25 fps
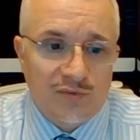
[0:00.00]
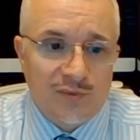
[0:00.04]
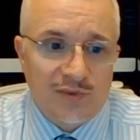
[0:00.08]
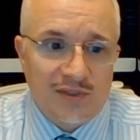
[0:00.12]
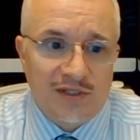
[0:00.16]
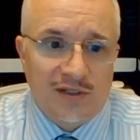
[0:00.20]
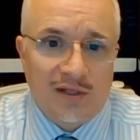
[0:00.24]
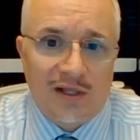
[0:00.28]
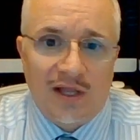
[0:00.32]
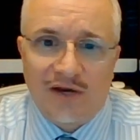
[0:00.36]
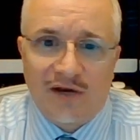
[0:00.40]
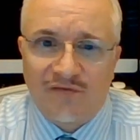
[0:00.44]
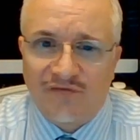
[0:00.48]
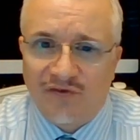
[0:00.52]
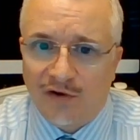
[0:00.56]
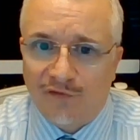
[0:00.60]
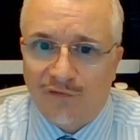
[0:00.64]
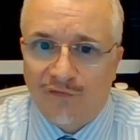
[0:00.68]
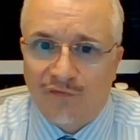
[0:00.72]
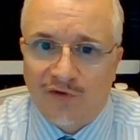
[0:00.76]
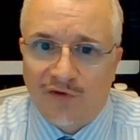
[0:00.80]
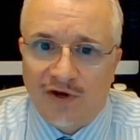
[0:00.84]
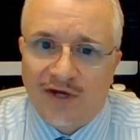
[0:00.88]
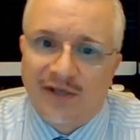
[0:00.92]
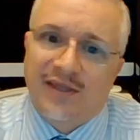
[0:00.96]
We did a lot of air
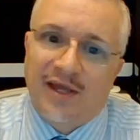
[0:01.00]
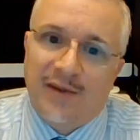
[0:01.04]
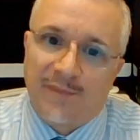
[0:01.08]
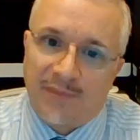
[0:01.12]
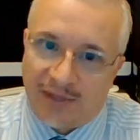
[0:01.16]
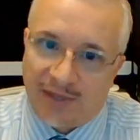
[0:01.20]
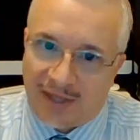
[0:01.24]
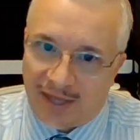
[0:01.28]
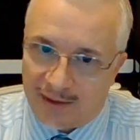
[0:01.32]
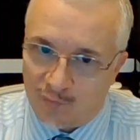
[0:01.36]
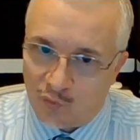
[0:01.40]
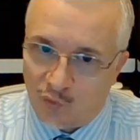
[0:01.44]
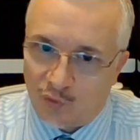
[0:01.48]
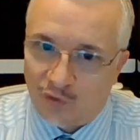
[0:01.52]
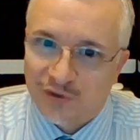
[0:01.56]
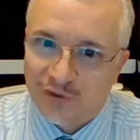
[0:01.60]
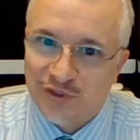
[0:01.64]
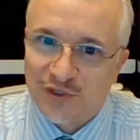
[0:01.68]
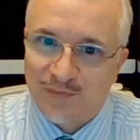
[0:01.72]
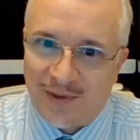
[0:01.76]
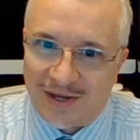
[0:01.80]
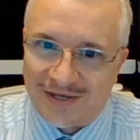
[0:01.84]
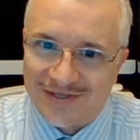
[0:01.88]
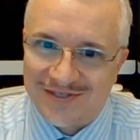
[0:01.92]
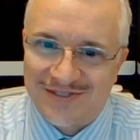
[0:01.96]
freight. That became more
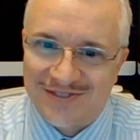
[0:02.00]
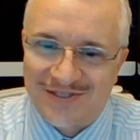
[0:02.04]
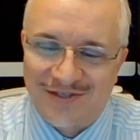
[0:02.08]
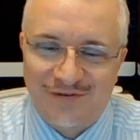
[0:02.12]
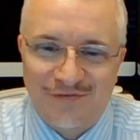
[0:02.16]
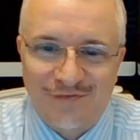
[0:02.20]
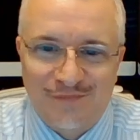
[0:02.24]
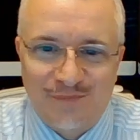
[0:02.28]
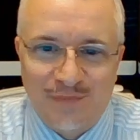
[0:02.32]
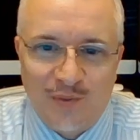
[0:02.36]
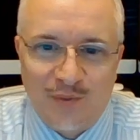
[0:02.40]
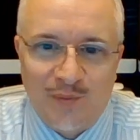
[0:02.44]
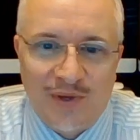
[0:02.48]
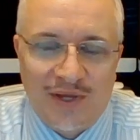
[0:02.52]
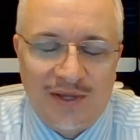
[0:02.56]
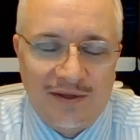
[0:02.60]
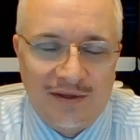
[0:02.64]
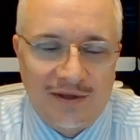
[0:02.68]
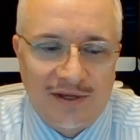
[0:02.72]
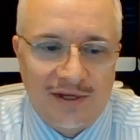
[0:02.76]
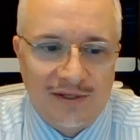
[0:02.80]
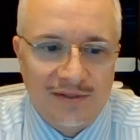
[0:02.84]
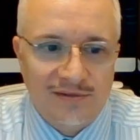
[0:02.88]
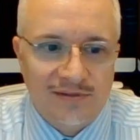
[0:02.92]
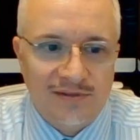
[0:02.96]
expensive, but we
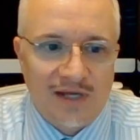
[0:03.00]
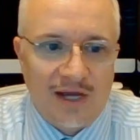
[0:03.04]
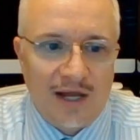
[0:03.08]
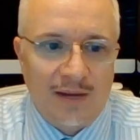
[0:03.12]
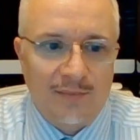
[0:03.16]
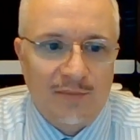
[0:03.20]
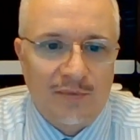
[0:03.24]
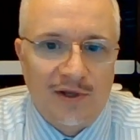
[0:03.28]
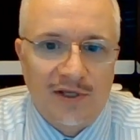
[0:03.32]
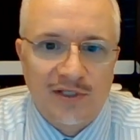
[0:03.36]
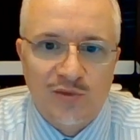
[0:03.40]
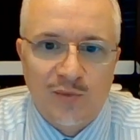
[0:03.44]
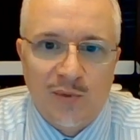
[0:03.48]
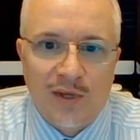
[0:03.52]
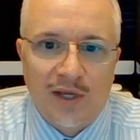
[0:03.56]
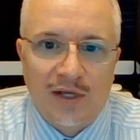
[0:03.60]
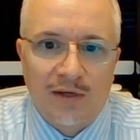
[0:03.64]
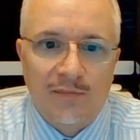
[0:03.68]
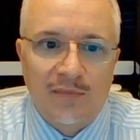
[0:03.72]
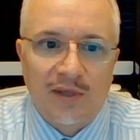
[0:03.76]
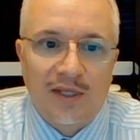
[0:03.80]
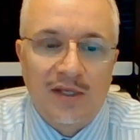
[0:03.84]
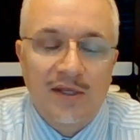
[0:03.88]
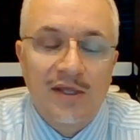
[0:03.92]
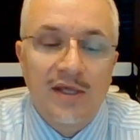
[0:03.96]
had timelines we had to
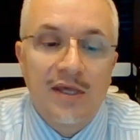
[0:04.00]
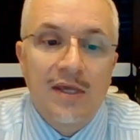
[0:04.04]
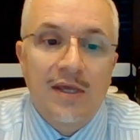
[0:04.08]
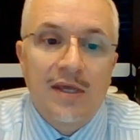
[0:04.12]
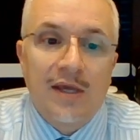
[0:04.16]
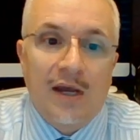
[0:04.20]
meet.